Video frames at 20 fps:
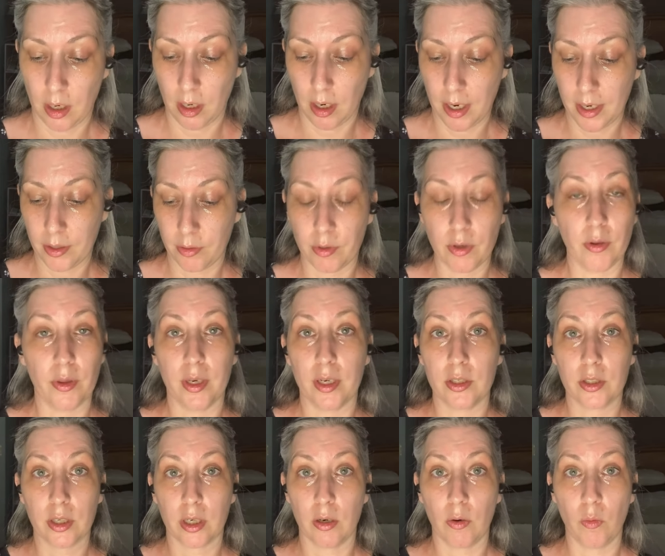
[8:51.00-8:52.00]
I don't know that
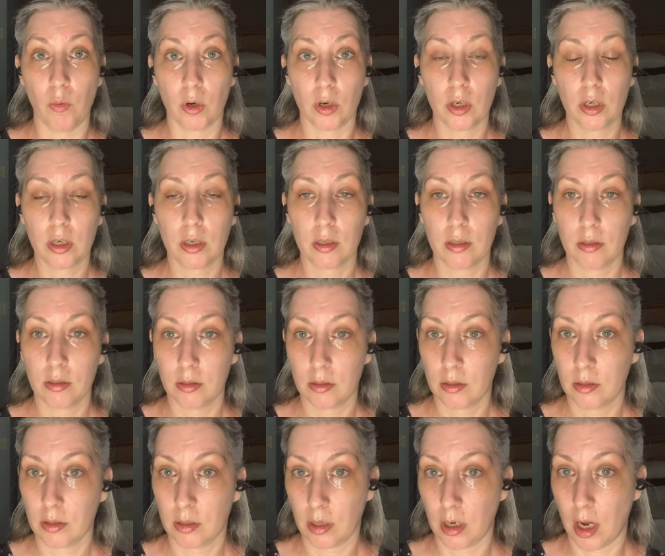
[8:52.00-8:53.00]
it's going to work.
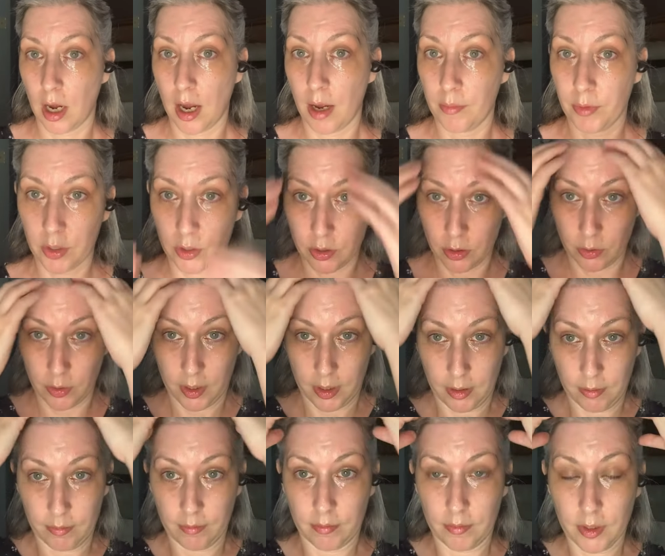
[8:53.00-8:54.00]
I'm just doing
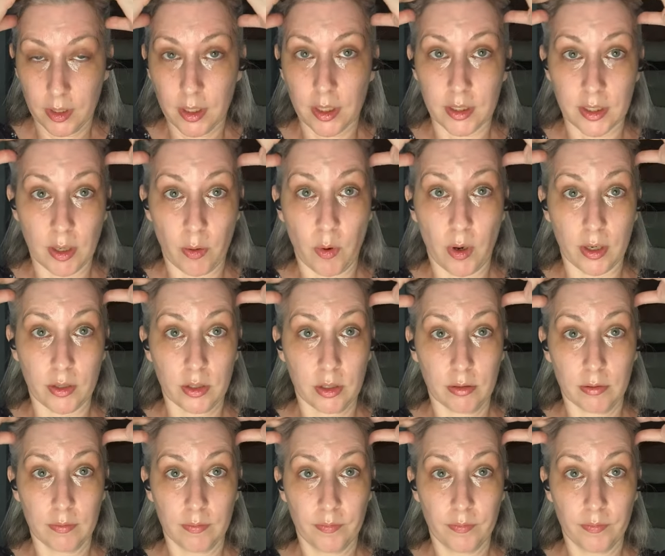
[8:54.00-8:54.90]
it because I want to.